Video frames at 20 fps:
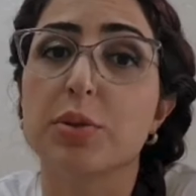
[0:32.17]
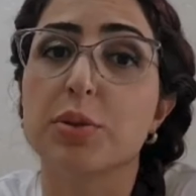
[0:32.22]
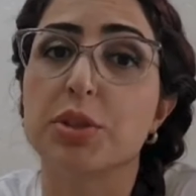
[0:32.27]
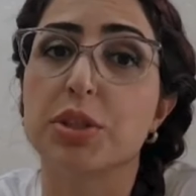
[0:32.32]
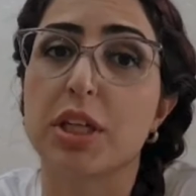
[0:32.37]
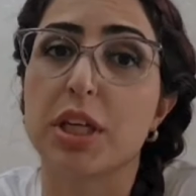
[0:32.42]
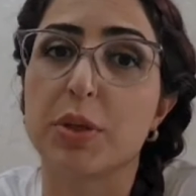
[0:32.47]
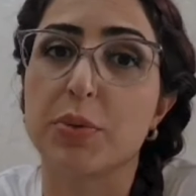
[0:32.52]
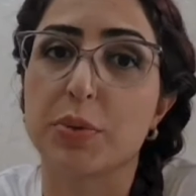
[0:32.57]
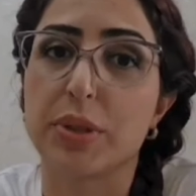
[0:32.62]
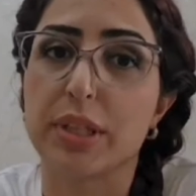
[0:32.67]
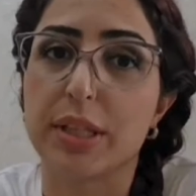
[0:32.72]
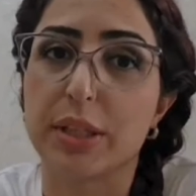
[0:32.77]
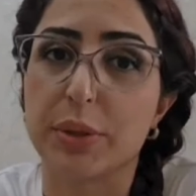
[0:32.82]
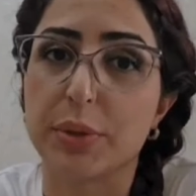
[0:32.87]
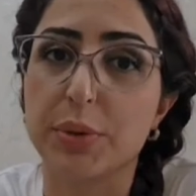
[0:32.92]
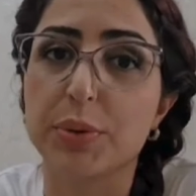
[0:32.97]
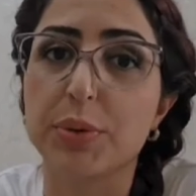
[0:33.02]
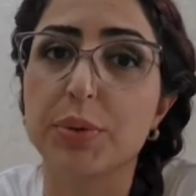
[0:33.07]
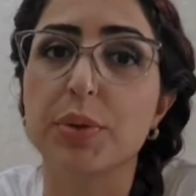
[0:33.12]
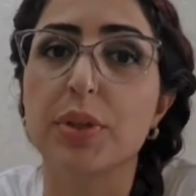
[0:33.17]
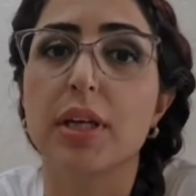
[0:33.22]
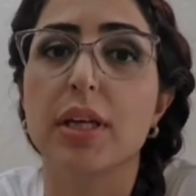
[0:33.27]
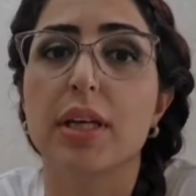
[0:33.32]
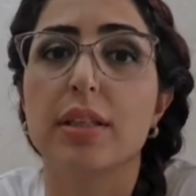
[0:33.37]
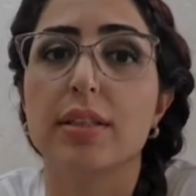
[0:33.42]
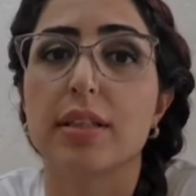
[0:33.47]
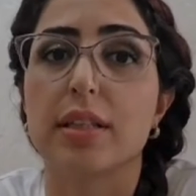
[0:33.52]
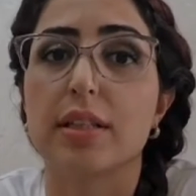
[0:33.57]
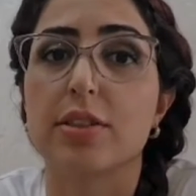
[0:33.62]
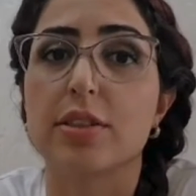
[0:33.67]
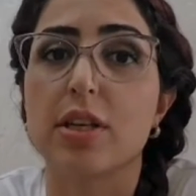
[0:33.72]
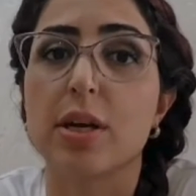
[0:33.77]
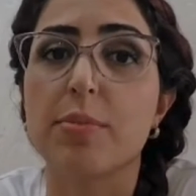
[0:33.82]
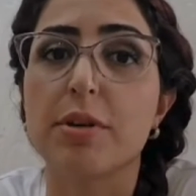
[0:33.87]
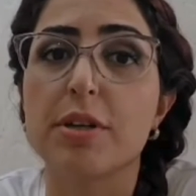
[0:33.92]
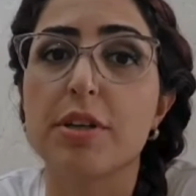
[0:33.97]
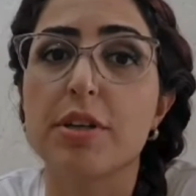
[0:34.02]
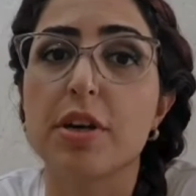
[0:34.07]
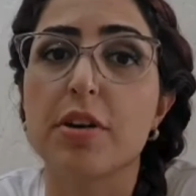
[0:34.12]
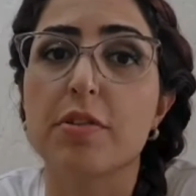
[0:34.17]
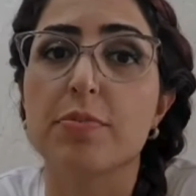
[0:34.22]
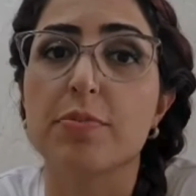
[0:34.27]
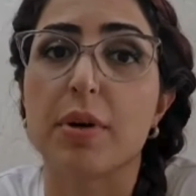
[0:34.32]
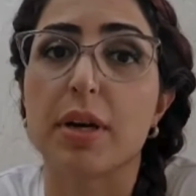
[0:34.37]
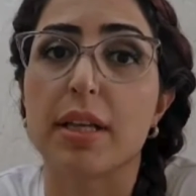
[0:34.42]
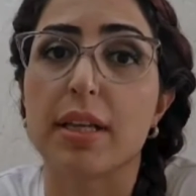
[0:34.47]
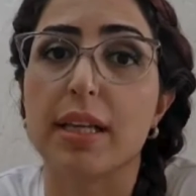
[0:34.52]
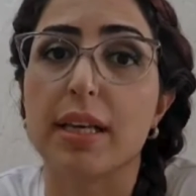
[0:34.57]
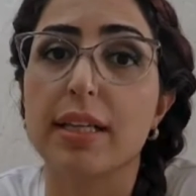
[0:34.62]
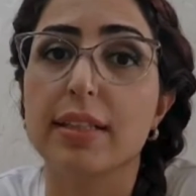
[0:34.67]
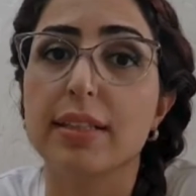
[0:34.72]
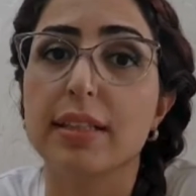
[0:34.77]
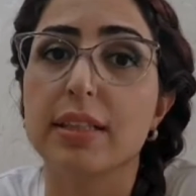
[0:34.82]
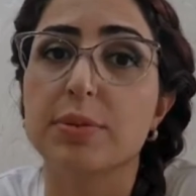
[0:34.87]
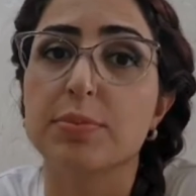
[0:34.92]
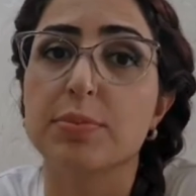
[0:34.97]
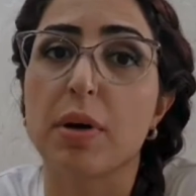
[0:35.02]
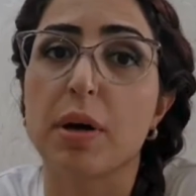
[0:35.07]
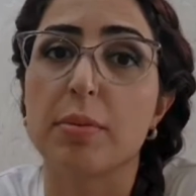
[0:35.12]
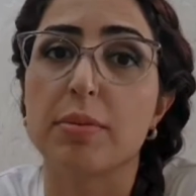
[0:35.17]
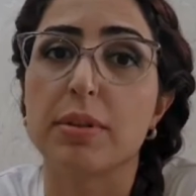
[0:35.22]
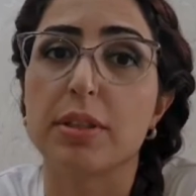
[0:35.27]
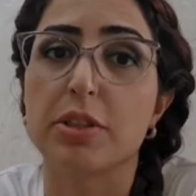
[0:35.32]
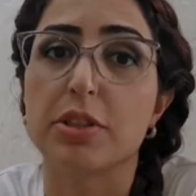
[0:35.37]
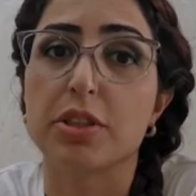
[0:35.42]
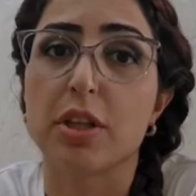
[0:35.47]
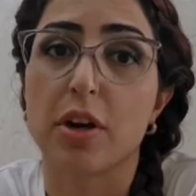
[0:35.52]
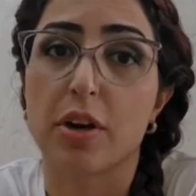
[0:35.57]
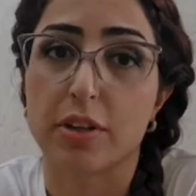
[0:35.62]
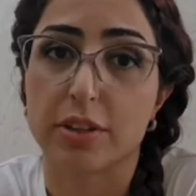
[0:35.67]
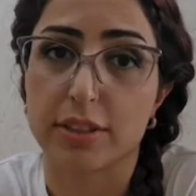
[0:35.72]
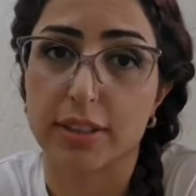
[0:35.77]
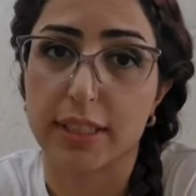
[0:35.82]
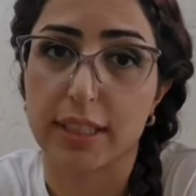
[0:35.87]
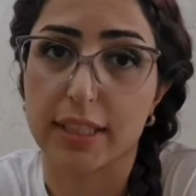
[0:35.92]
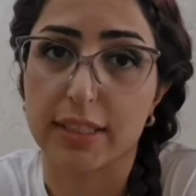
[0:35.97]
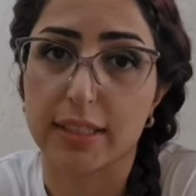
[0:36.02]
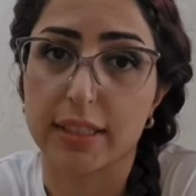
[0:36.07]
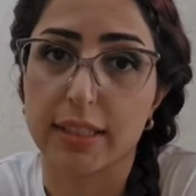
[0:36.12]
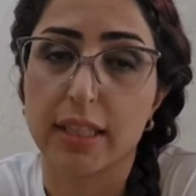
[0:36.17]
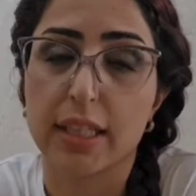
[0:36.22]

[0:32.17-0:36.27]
to share with you the summary of my latest published article.